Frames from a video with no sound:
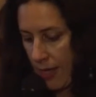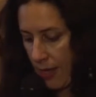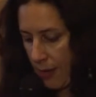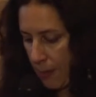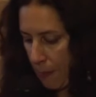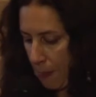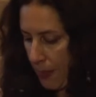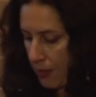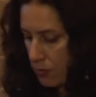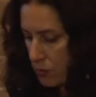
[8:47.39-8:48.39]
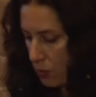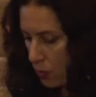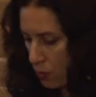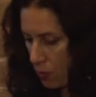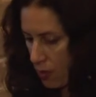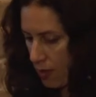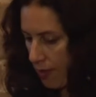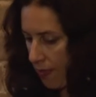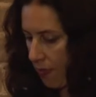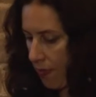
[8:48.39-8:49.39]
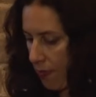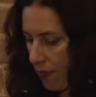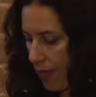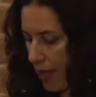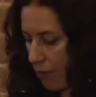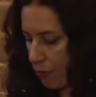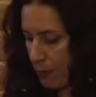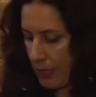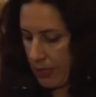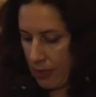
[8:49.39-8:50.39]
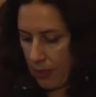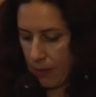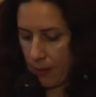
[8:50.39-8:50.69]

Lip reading: So there have been,